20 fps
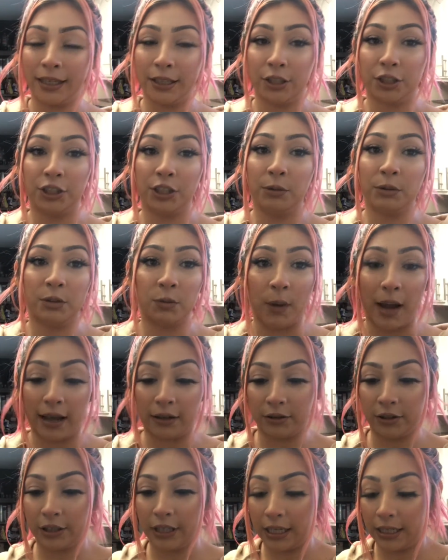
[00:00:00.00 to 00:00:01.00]
She was
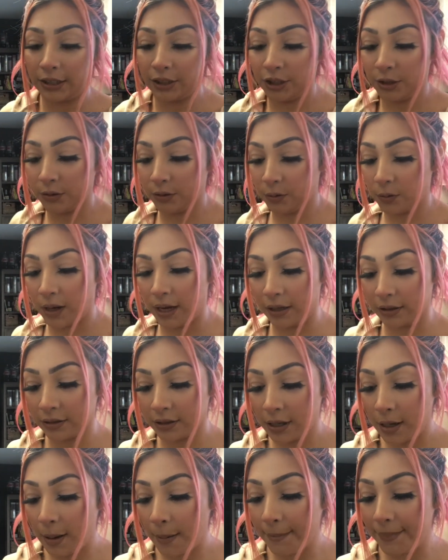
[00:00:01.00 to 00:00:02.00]
wild, you guys. She was wild.
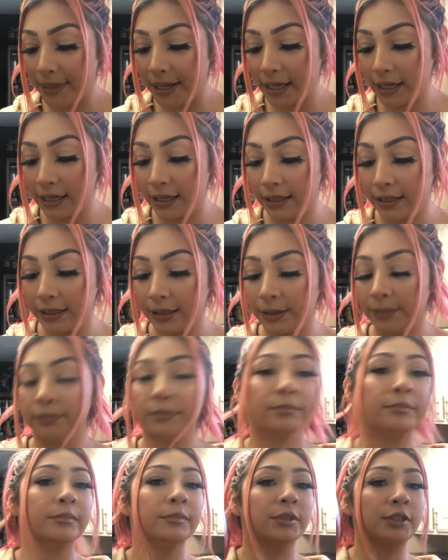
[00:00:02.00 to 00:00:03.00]
But,
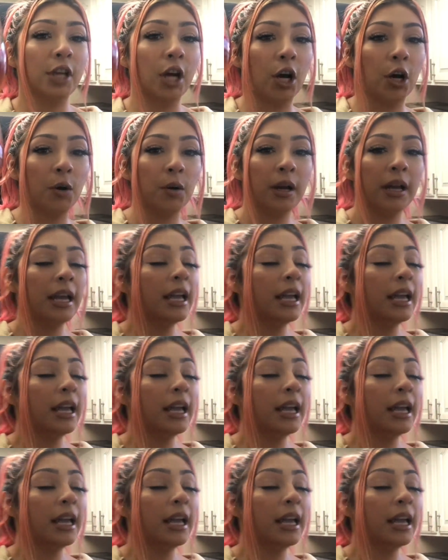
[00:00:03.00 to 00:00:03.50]
um, so